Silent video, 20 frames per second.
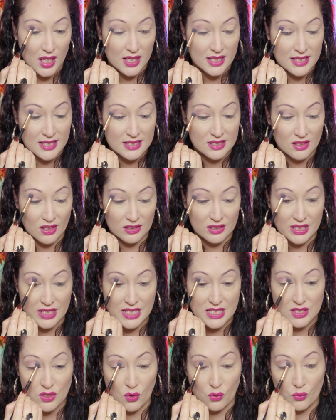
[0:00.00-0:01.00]
This color
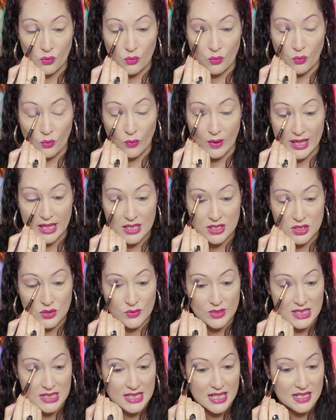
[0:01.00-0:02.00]
is way too
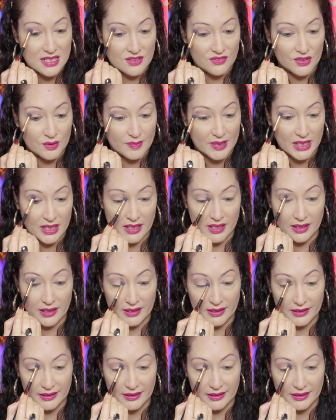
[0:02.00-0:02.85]
intense for me